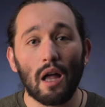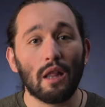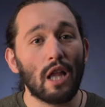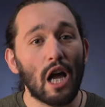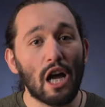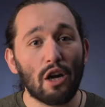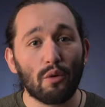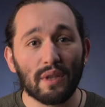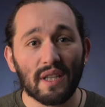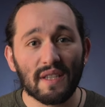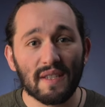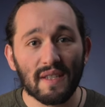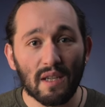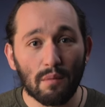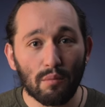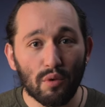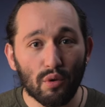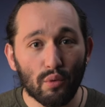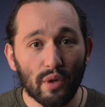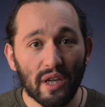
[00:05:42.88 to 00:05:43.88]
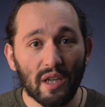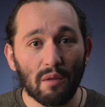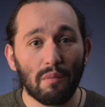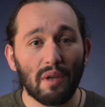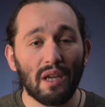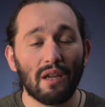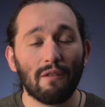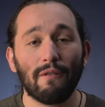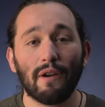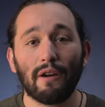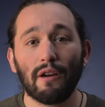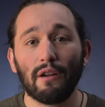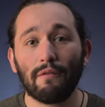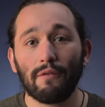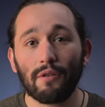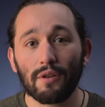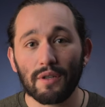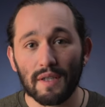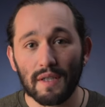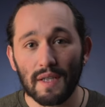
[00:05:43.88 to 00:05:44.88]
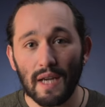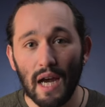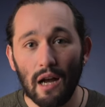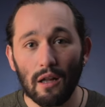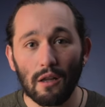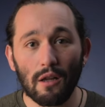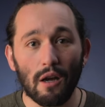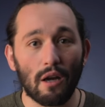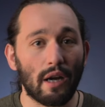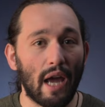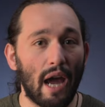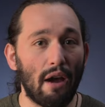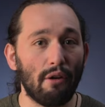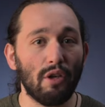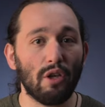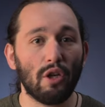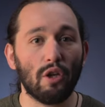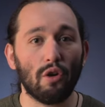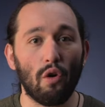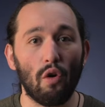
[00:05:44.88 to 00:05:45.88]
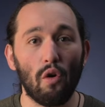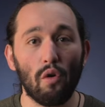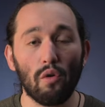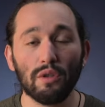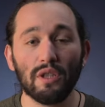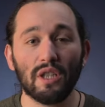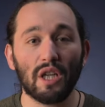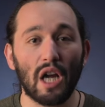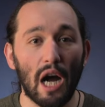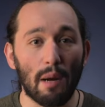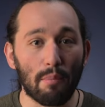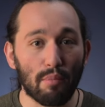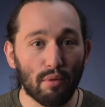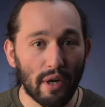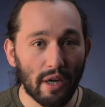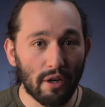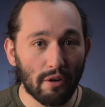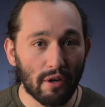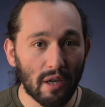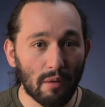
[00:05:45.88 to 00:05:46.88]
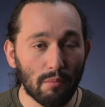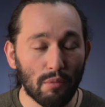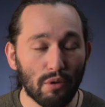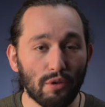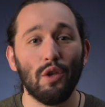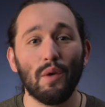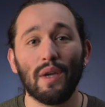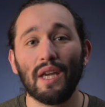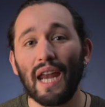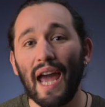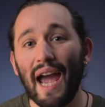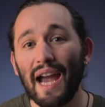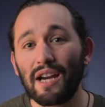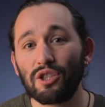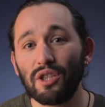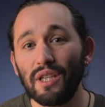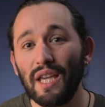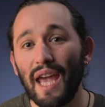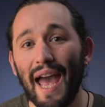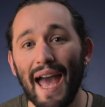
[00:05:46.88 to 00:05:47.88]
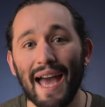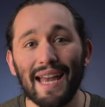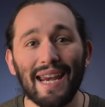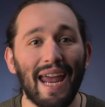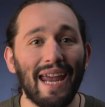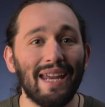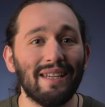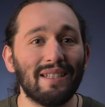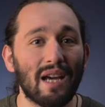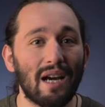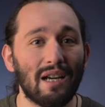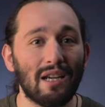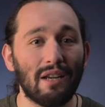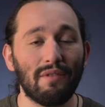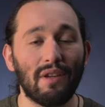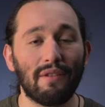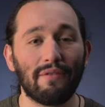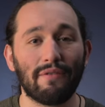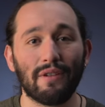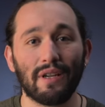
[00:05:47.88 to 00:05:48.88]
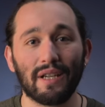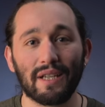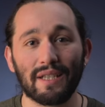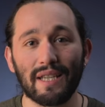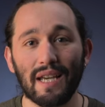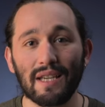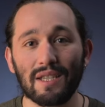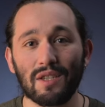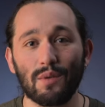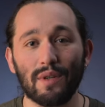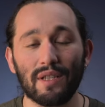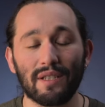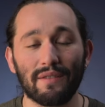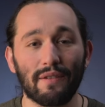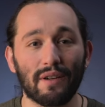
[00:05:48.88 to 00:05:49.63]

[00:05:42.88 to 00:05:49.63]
Along with this gimbal ring being very versatile on how you can hold and operate your gimbal, you can actually add a ton of different accessories.